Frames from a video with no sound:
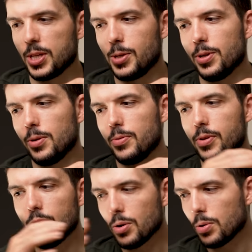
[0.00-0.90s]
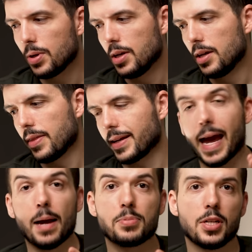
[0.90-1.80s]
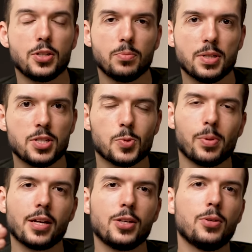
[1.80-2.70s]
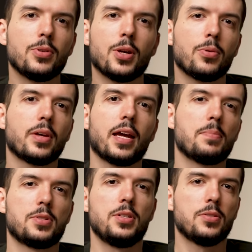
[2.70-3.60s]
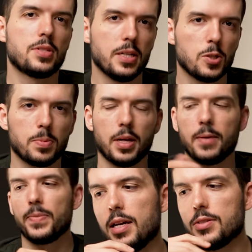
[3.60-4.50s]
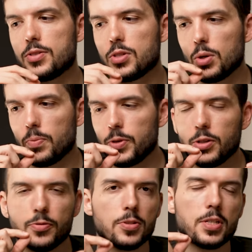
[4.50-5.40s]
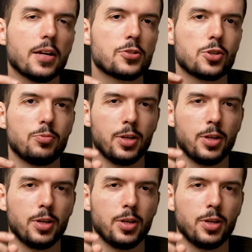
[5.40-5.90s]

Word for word: You don't know the gaps in your business plan. You don't know the gaps in your sales plan. And so your first hire should